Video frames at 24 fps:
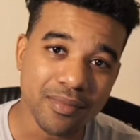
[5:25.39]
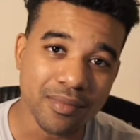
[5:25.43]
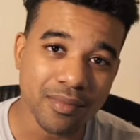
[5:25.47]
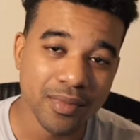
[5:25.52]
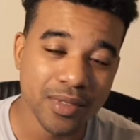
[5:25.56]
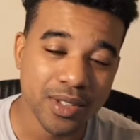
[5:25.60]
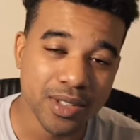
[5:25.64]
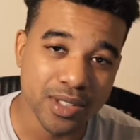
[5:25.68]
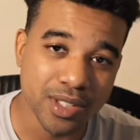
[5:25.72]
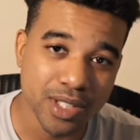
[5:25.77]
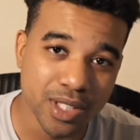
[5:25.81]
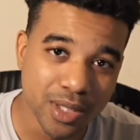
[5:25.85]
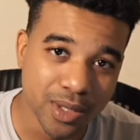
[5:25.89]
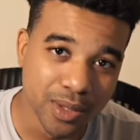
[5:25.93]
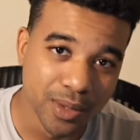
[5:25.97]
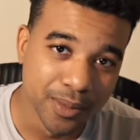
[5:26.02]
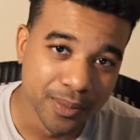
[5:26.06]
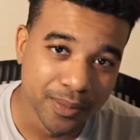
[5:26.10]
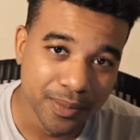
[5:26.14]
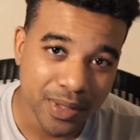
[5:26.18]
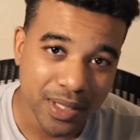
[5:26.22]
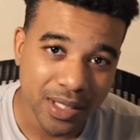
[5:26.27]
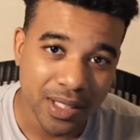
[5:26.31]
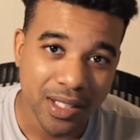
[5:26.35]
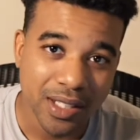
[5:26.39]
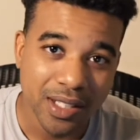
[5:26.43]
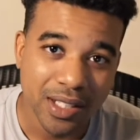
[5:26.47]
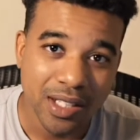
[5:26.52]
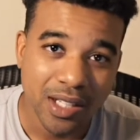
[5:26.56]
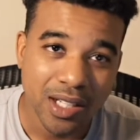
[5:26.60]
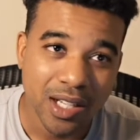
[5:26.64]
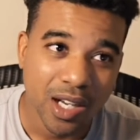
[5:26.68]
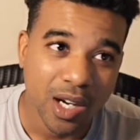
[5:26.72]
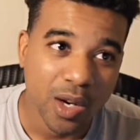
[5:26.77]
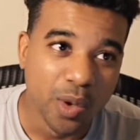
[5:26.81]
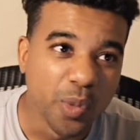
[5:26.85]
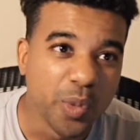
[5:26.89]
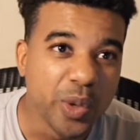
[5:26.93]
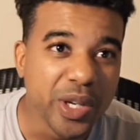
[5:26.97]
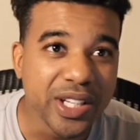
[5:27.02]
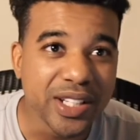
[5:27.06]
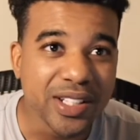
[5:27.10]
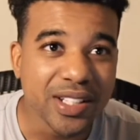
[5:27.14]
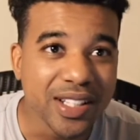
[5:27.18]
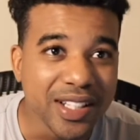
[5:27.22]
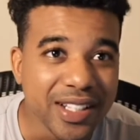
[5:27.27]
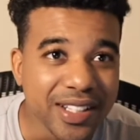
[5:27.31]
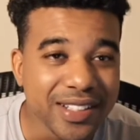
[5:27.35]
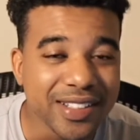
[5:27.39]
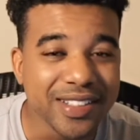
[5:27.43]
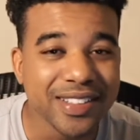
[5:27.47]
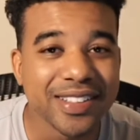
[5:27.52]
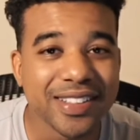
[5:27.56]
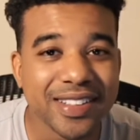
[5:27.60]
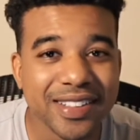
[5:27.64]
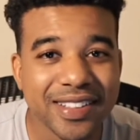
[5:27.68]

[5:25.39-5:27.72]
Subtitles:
So a week later,